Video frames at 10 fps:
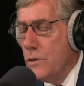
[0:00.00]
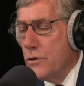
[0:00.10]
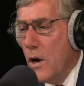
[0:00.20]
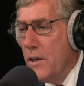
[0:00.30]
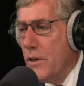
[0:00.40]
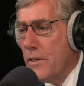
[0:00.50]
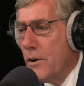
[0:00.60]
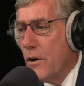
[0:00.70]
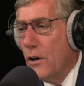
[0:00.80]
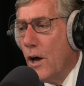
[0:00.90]
So I think
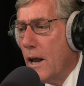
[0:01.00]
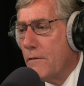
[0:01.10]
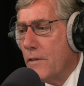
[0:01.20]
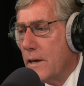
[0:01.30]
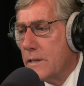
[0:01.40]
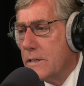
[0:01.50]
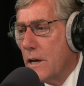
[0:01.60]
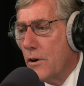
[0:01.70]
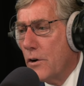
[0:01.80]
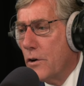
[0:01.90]
there are a lot of things
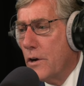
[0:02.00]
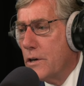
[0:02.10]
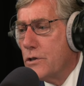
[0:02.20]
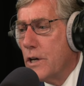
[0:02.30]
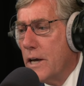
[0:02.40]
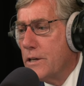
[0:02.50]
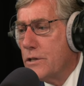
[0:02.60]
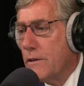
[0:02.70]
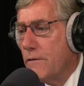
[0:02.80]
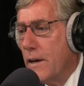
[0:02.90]
that are going to
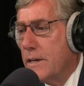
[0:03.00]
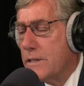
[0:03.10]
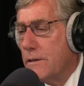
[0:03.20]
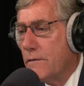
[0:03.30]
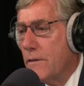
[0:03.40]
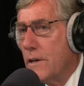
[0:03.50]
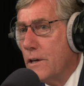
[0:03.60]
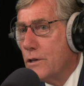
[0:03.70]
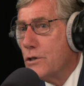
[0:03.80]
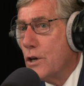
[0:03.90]
change the face of
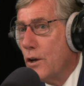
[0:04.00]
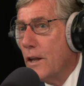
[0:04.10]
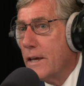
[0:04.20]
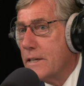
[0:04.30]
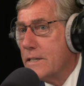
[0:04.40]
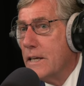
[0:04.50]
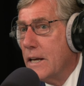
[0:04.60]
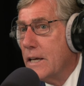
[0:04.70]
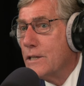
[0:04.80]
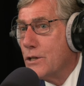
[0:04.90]
Salt Lake
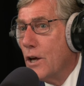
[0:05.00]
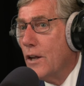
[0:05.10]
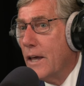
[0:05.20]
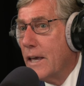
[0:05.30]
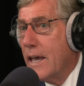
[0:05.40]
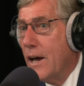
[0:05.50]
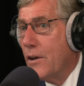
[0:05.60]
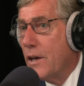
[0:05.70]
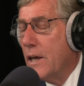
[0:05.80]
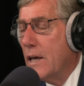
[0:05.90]
City and Salt Lake
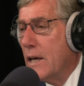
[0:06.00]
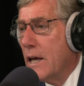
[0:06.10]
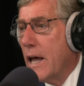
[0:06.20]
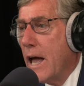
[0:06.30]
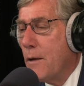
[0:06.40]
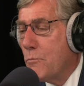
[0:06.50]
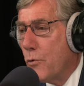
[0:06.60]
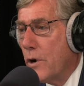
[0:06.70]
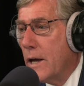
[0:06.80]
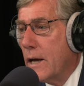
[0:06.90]
County, and
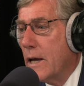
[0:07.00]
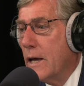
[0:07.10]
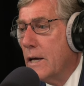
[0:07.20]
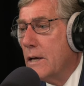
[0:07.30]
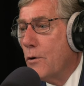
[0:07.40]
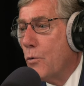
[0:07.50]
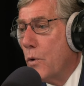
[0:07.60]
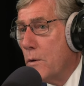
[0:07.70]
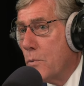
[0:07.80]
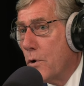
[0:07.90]
bring
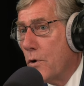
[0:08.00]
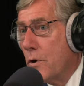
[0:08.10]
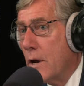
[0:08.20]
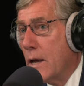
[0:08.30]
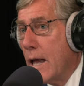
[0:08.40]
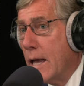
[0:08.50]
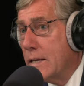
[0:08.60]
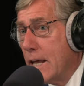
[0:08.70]
Weber and